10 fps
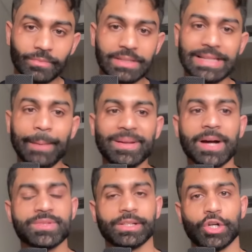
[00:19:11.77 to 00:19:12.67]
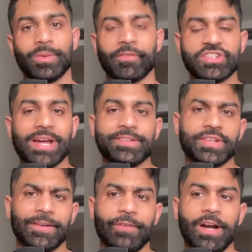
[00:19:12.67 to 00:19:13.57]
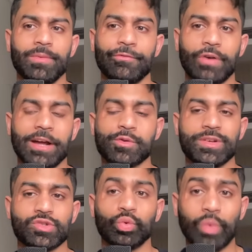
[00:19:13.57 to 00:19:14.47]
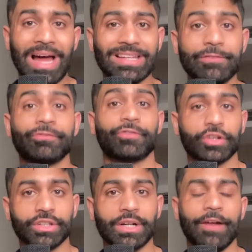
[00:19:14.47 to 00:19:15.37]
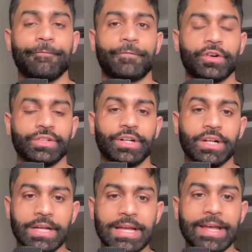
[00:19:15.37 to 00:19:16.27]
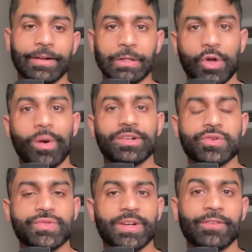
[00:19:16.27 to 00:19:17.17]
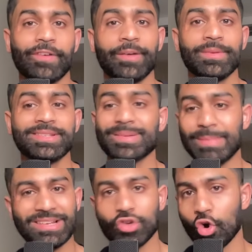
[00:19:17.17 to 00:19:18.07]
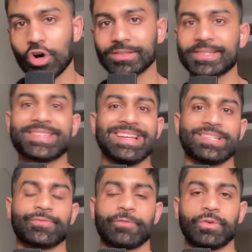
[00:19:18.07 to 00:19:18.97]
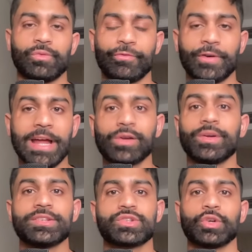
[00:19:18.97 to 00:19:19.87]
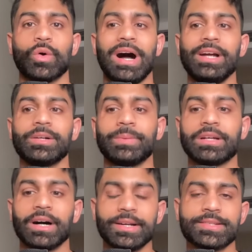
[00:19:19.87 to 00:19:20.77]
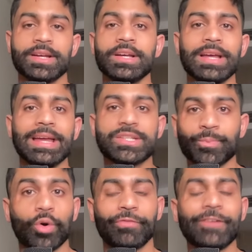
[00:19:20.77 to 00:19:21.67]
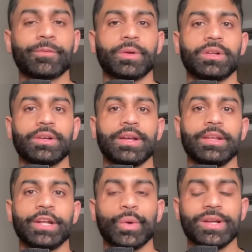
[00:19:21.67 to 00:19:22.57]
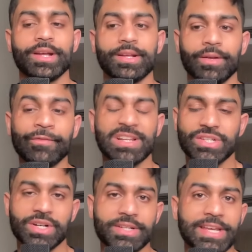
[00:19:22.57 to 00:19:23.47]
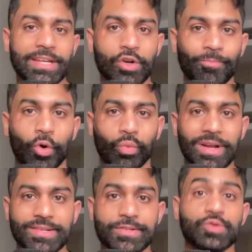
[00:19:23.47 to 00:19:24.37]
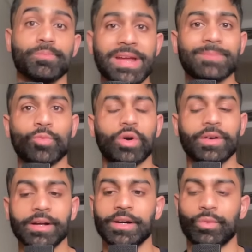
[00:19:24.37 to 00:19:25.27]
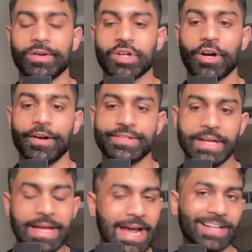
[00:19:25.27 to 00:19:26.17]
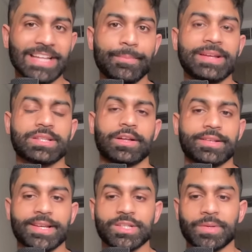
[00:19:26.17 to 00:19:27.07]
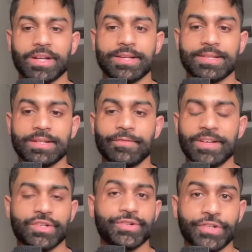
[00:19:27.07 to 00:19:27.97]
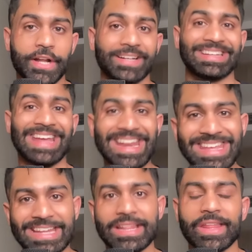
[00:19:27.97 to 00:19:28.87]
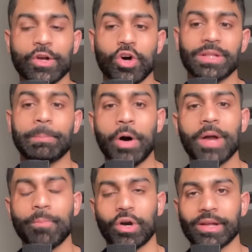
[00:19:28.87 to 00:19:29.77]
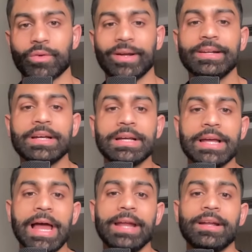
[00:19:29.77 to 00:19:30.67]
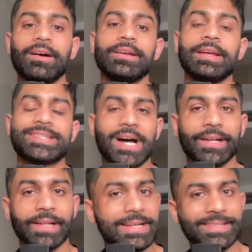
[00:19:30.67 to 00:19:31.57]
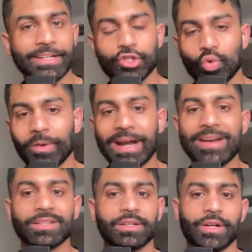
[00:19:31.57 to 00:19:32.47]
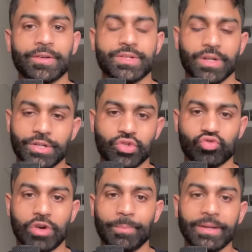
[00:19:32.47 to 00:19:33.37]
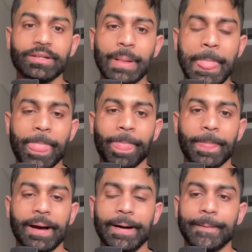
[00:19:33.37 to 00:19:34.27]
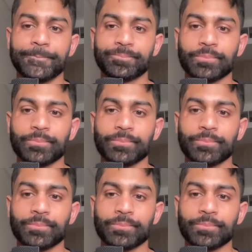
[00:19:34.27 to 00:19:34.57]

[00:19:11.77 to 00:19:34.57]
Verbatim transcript: that becomes a little bit of a challenging environment for equities to rally further and further. In a low interest rate environment, it makes all the sense for, for equities to go higher because it's more favorable. You know, it, investors are taking on more risks to make more uh, returns, and that makes a lot of sense because investors are not getting anything on the bond market, right? And it's unless that short end of the curve starts dropping, um,